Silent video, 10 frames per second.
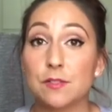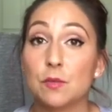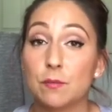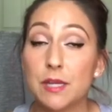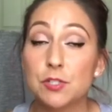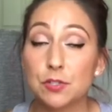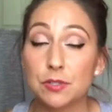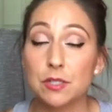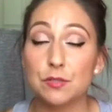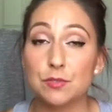So make sure
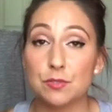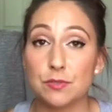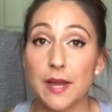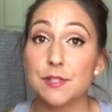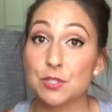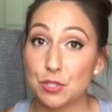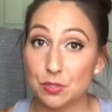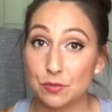that you do that too.